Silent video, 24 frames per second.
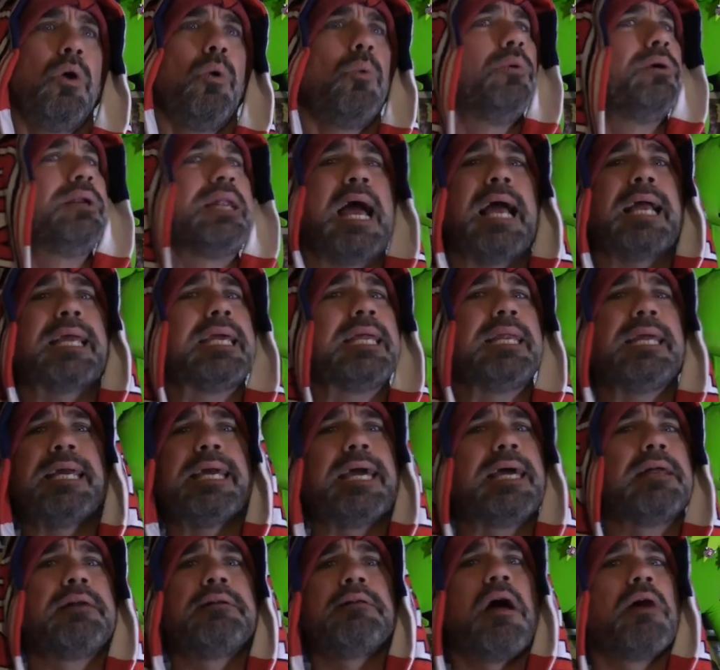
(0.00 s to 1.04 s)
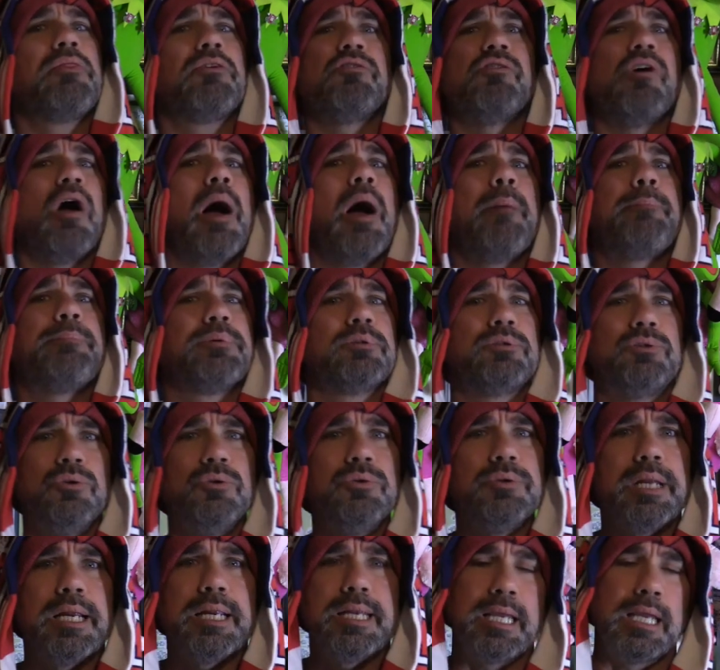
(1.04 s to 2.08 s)
We're not going to get another
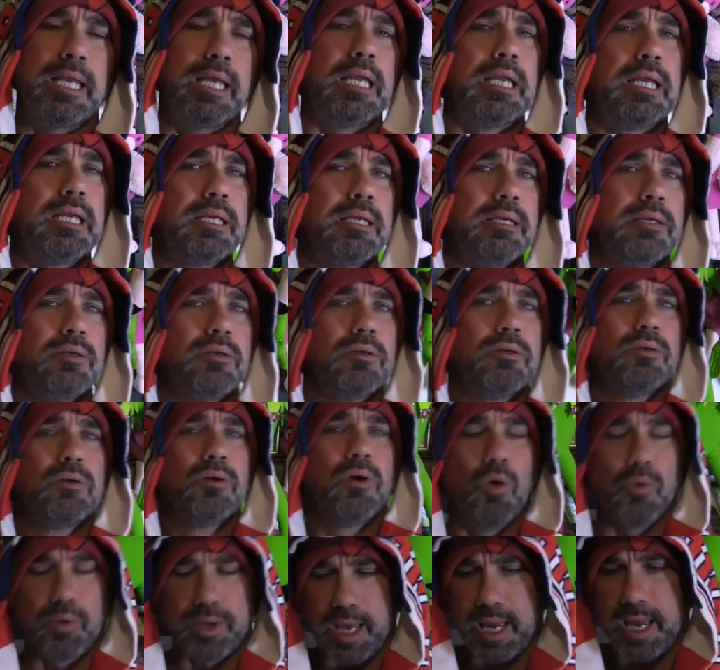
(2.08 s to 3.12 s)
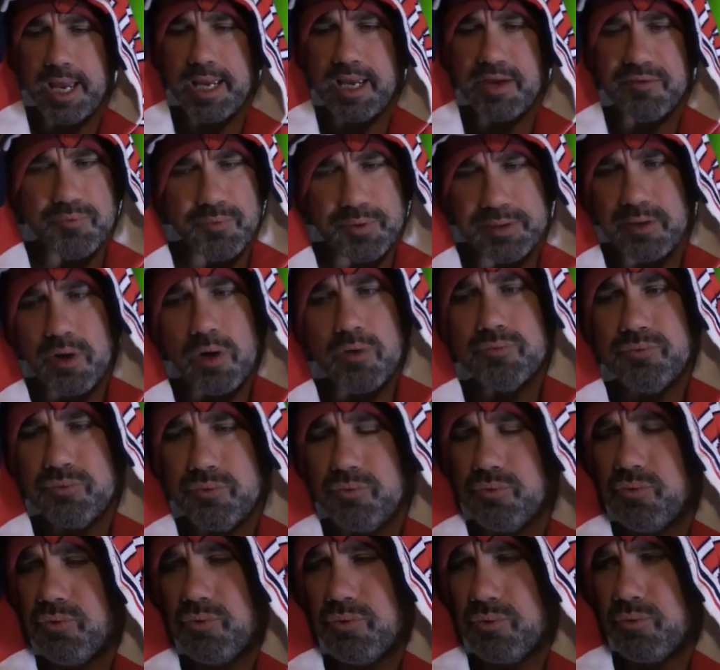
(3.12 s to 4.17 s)
opportunity, okay, if we don't
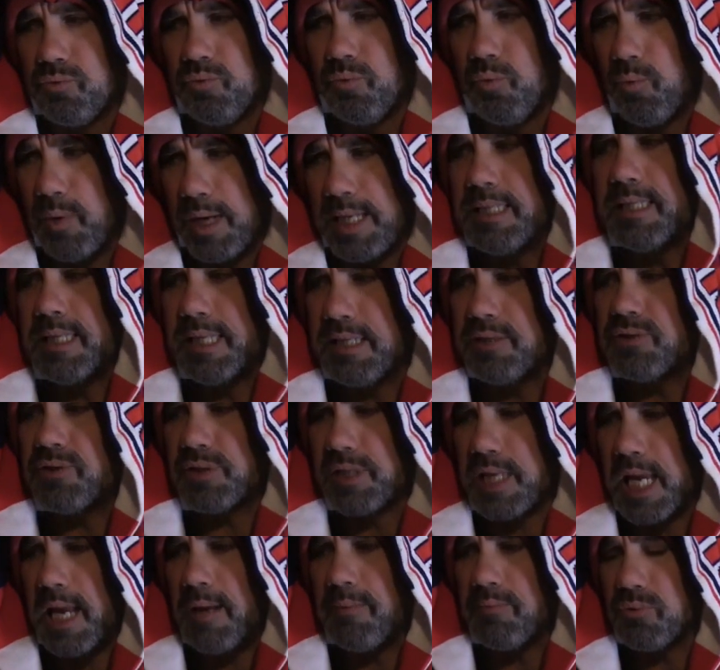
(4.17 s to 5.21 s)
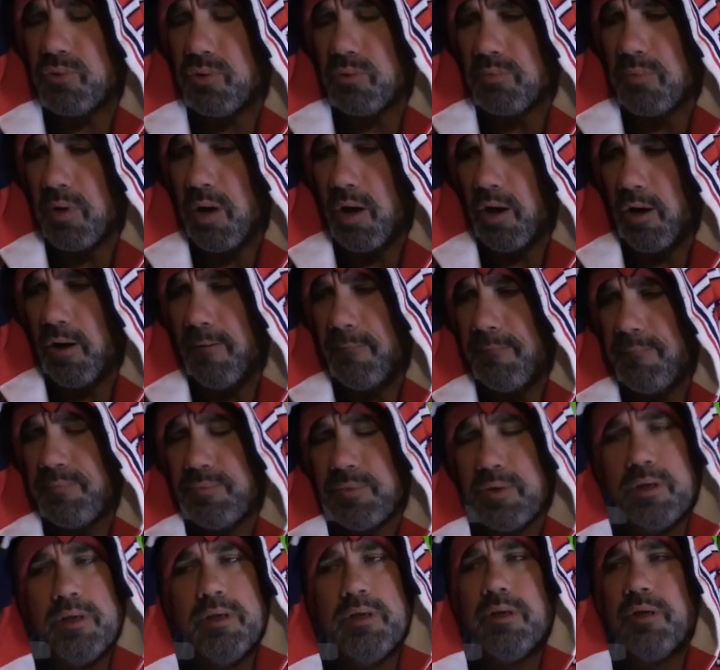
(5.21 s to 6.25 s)
win this game tomorrow.
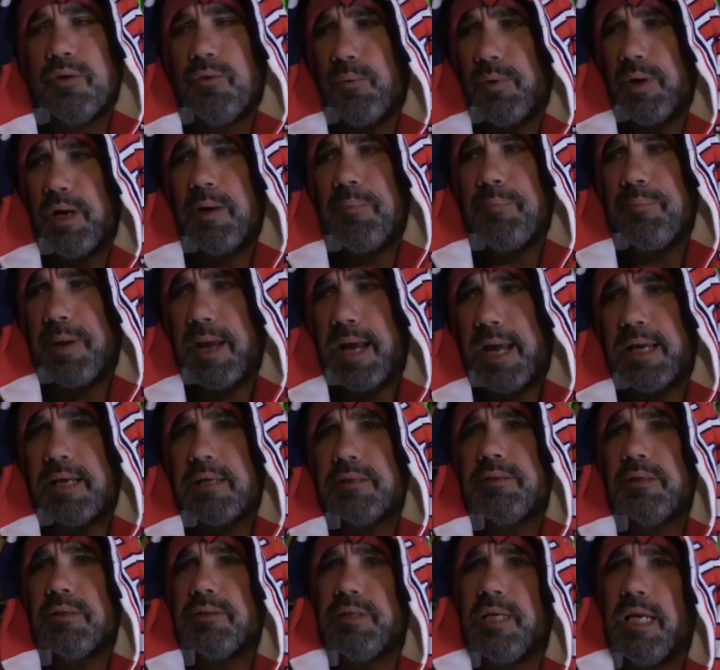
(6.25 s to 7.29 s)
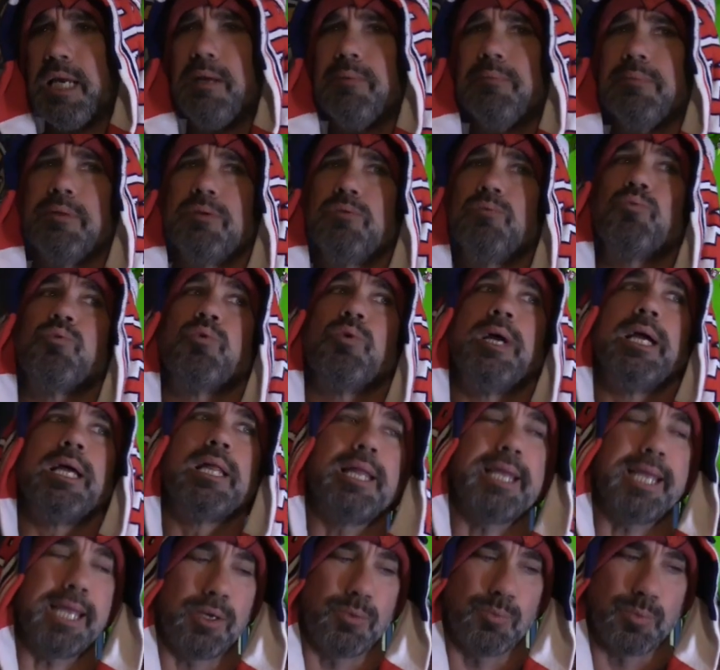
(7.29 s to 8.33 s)
Winnipeg is a team,
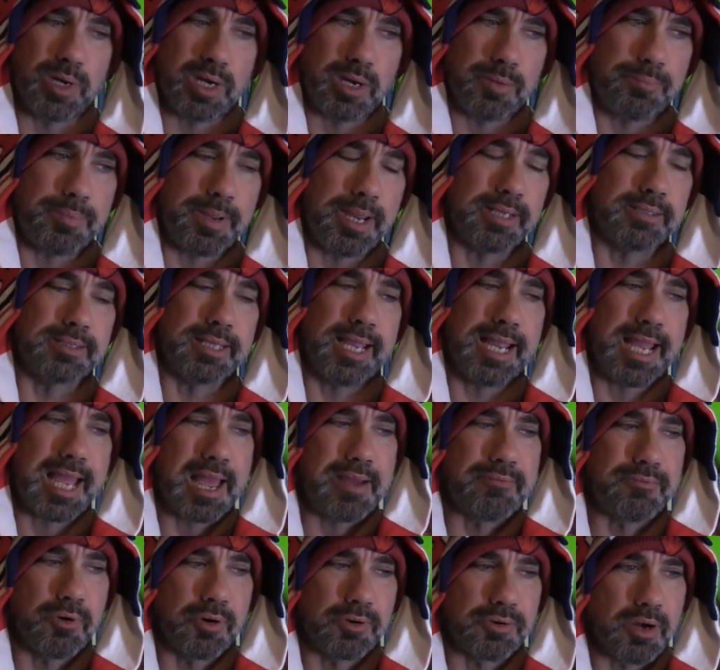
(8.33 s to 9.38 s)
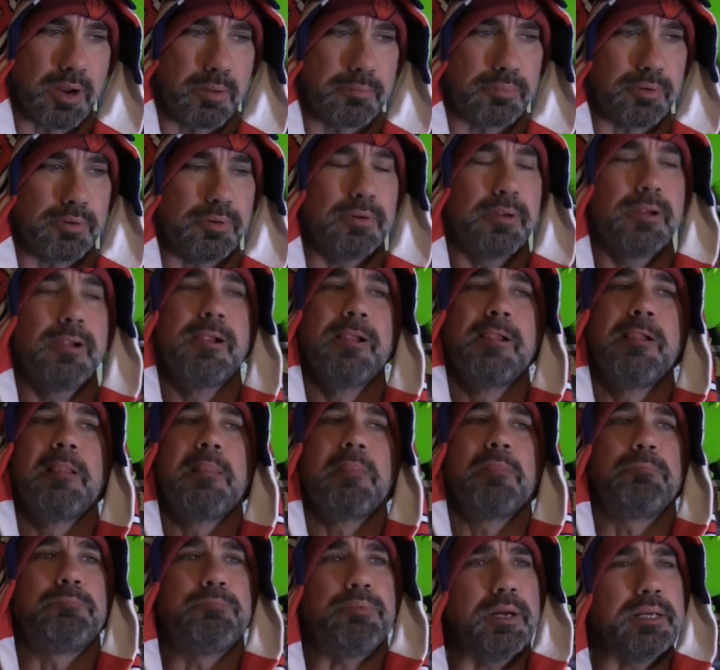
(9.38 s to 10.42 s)
really in Winnipeg they have our number.
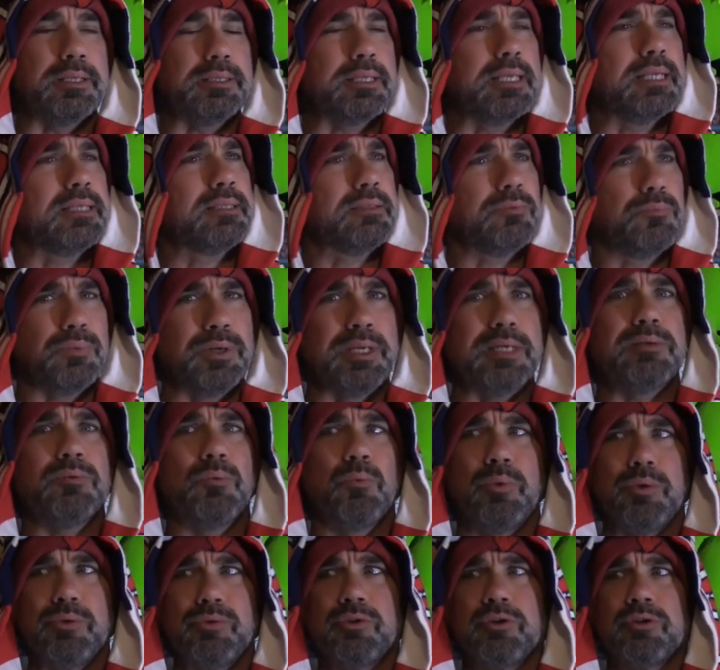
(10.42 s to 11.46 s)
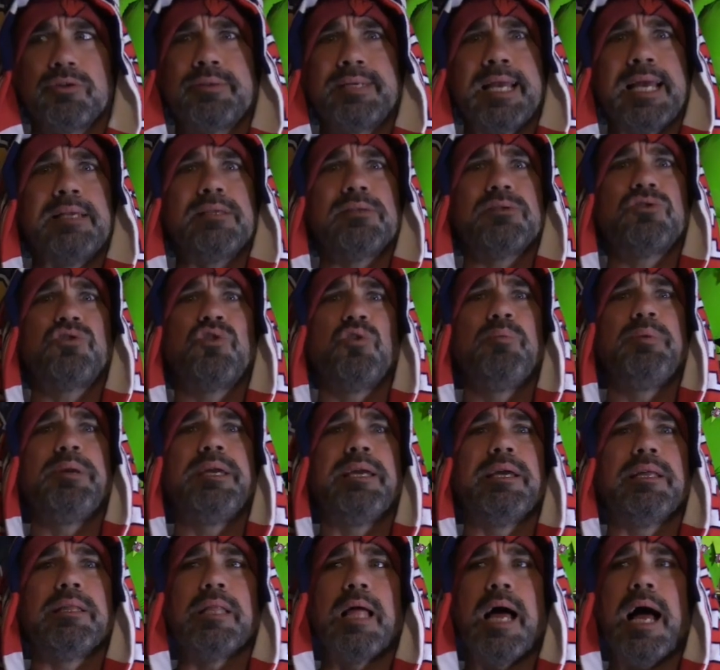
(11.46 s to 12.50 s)
But there tends to be
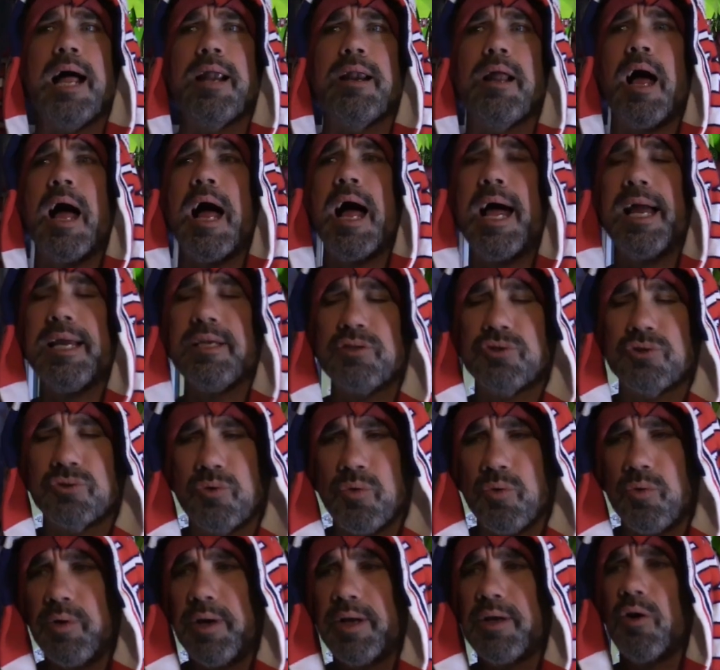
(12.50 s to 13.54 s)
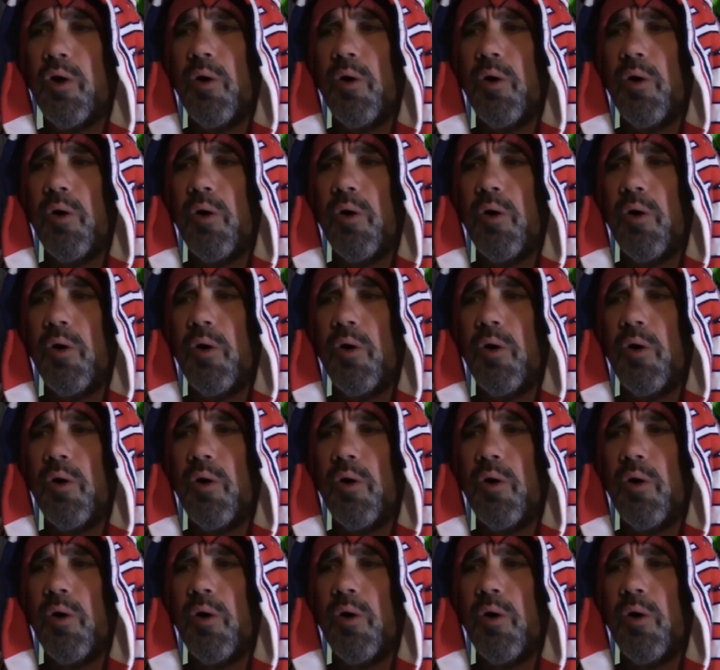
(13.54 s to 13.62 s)
a lot of high-scoring